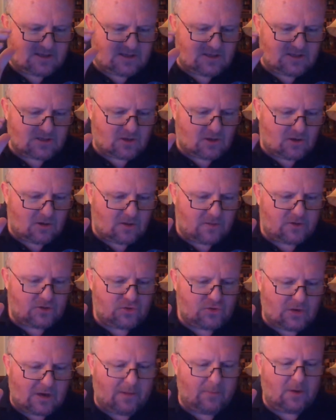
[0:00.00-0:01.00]
It's called The
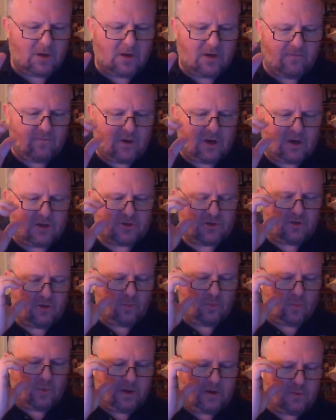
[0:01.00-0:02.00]
Drama of
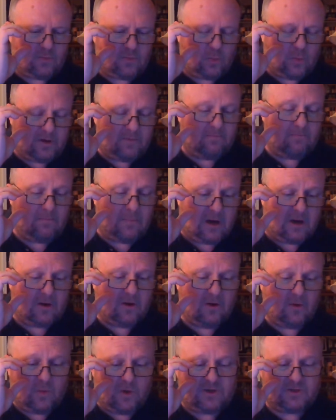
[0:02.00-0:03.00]

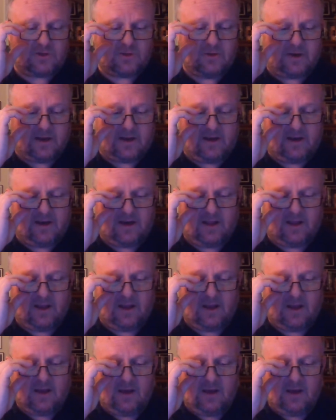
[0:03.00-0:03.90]
Modern Western Identity